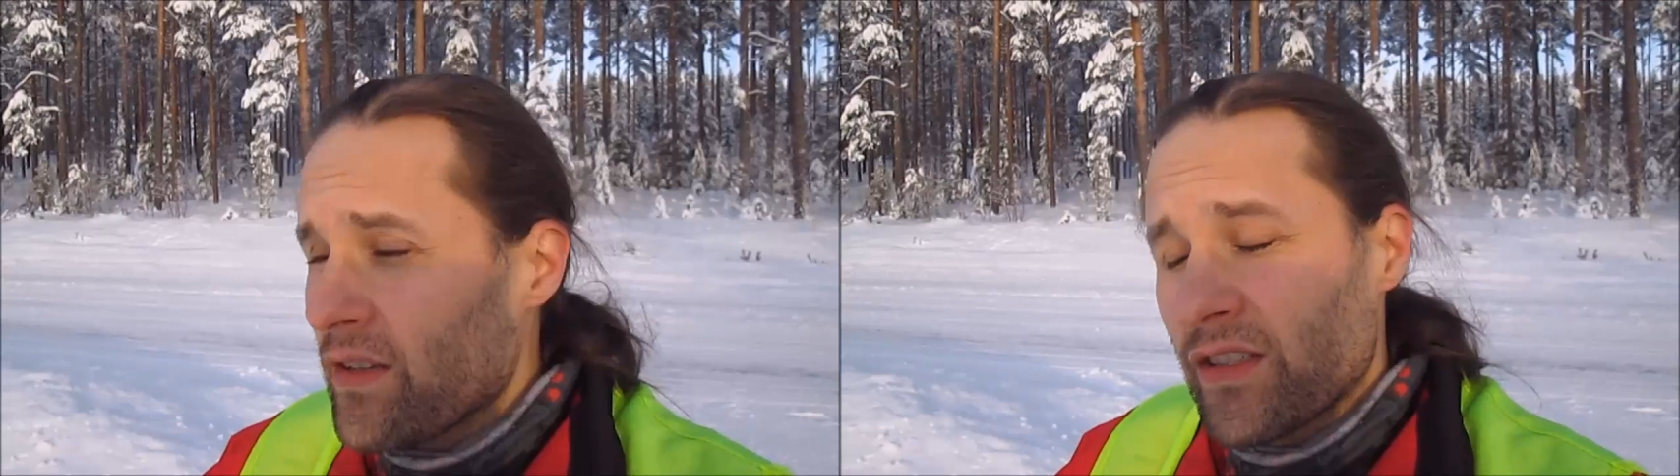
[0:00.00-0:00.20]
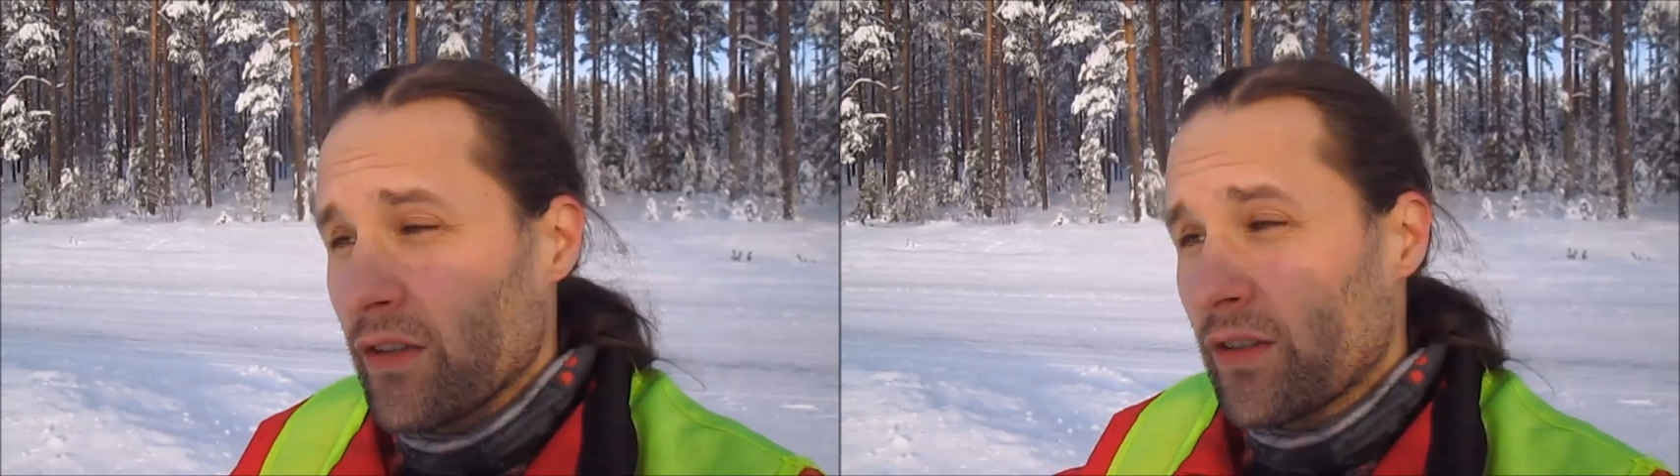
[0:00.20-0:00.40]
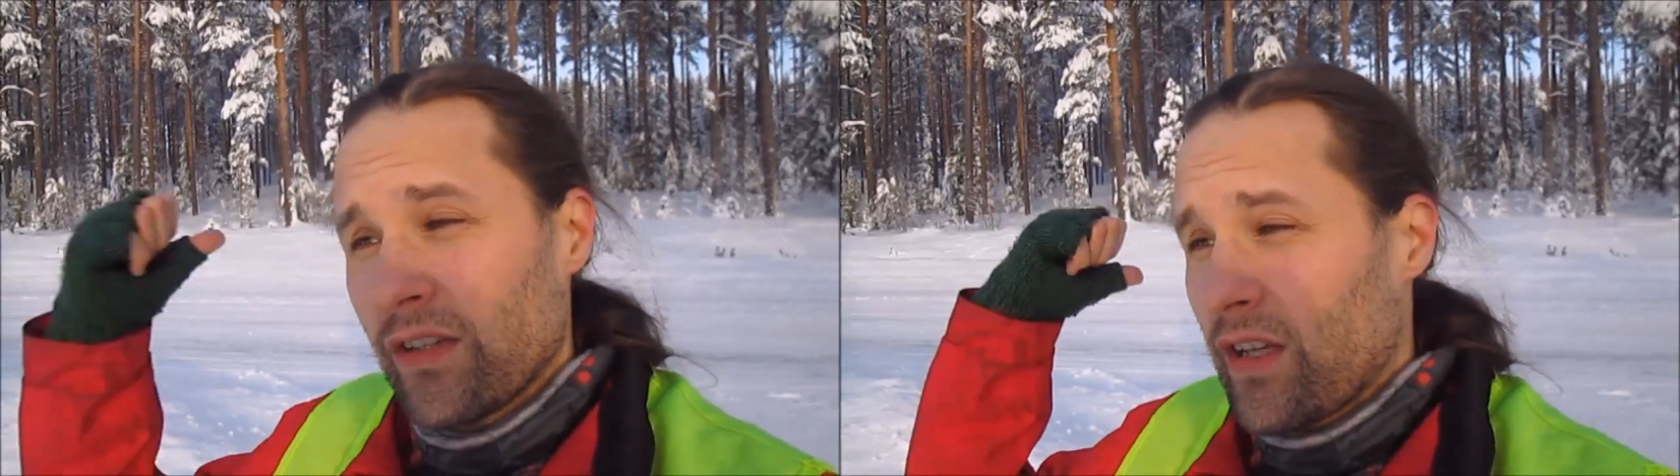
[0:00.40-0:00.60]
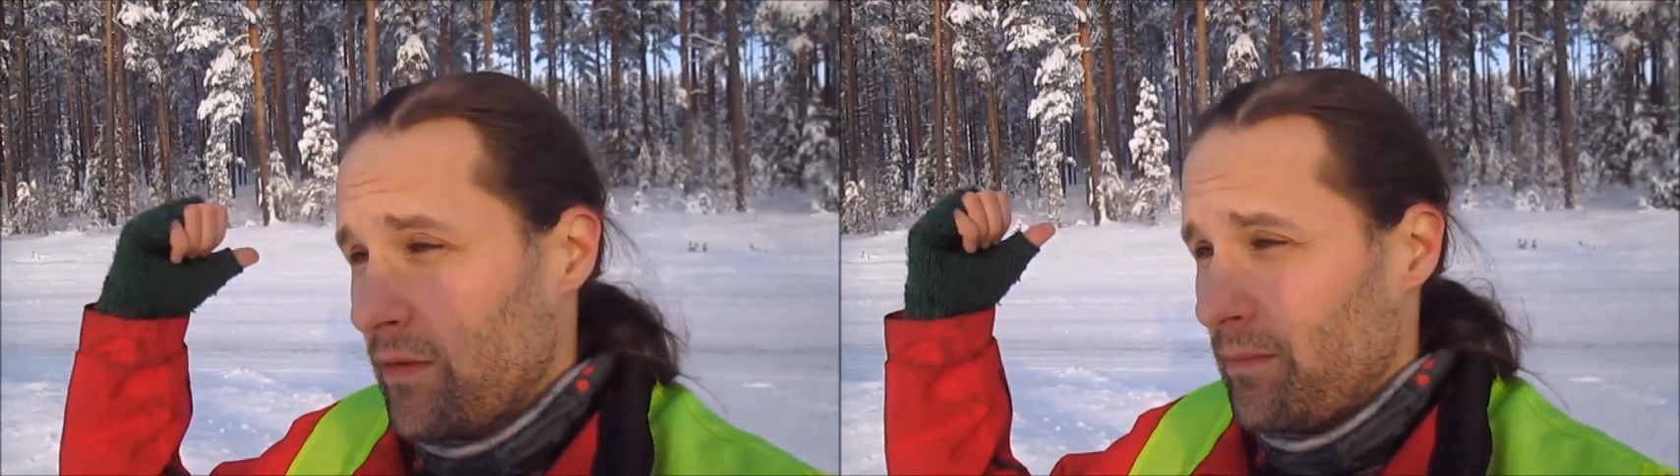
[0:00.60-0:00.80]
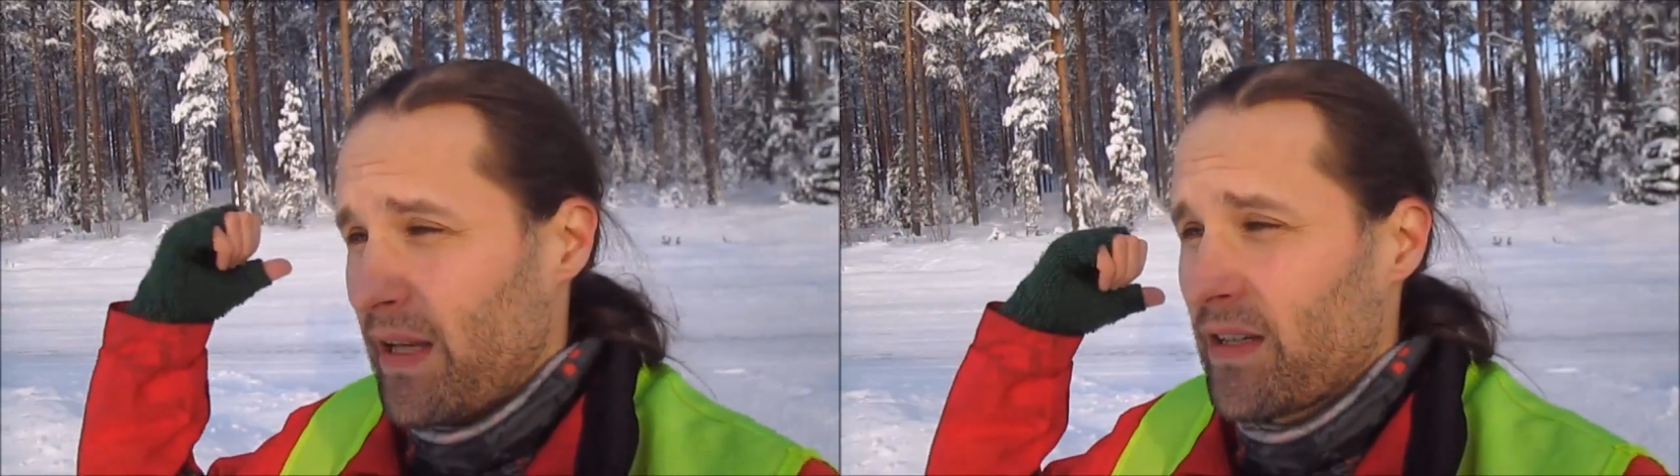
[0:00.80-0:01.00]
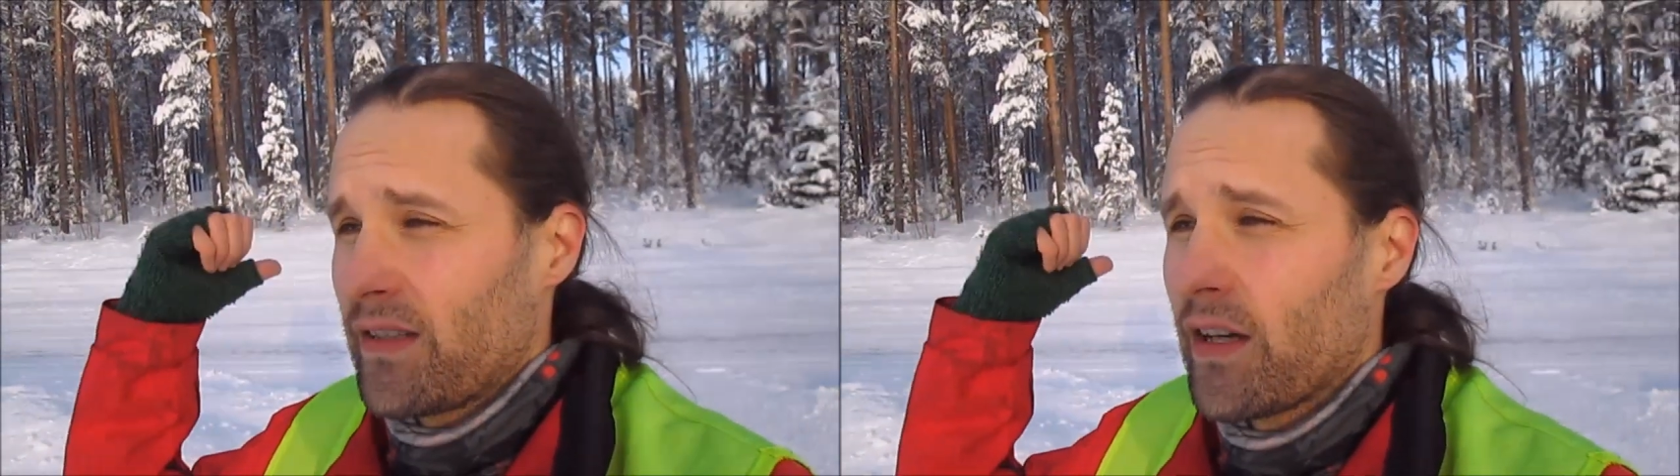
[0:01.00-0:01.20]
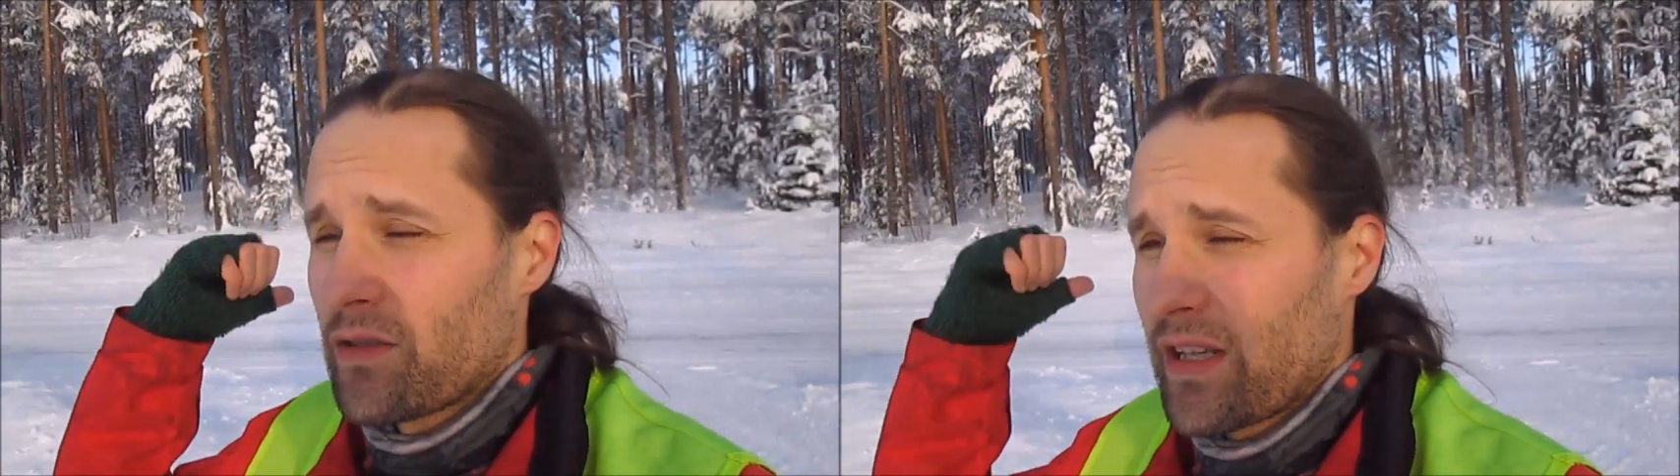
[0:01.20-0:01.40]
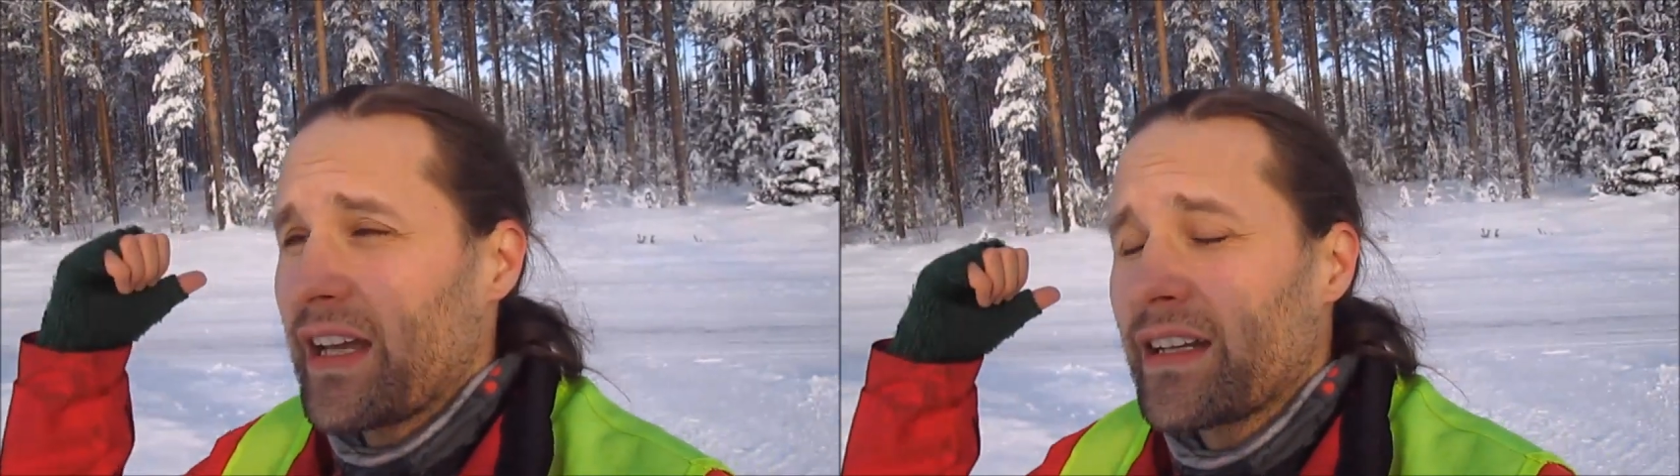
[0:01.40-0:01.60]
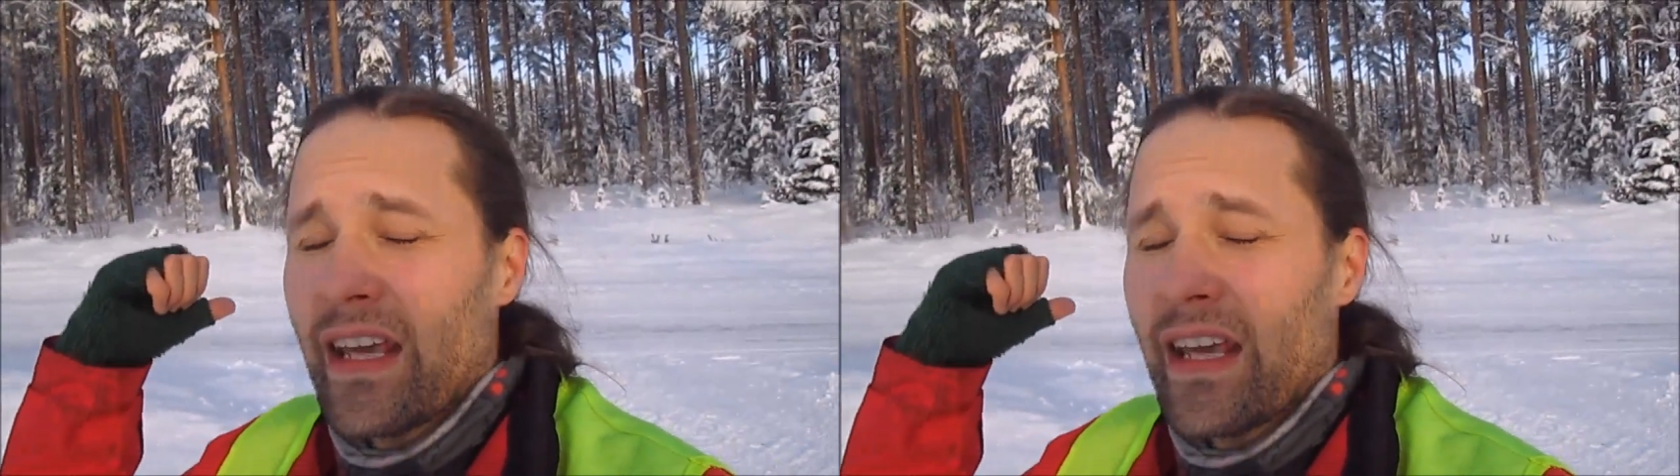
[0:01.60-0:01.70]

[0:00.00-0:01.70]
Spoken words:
So because those can